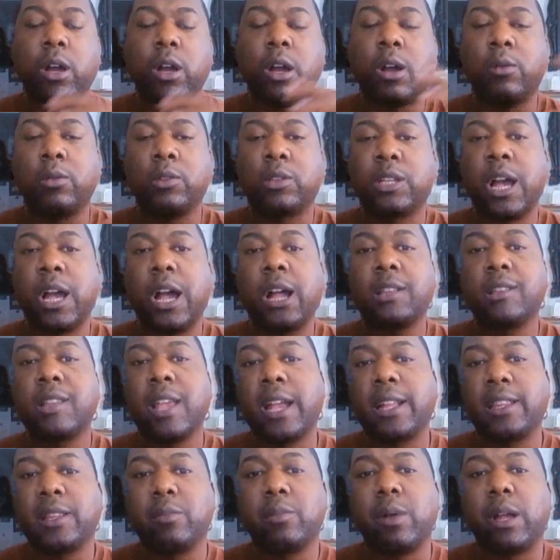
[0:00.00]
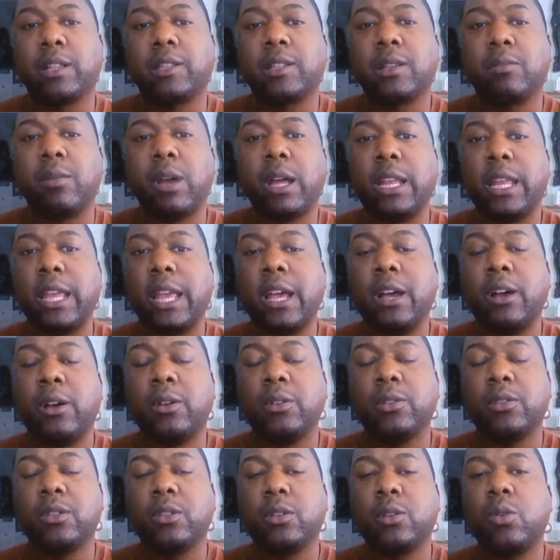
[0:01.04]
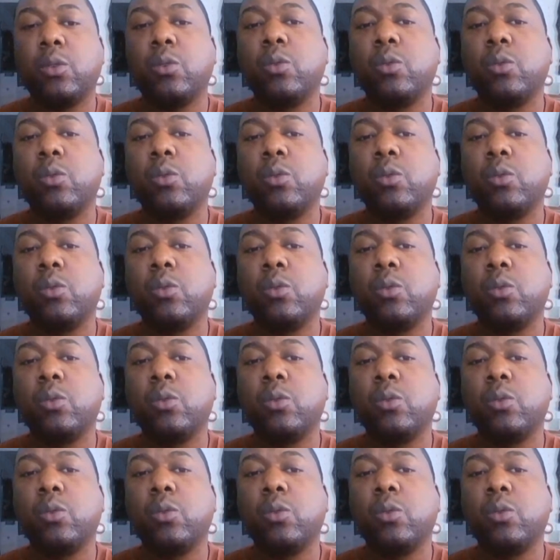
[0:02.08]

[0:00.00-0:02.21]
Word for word: was contacted by somebody else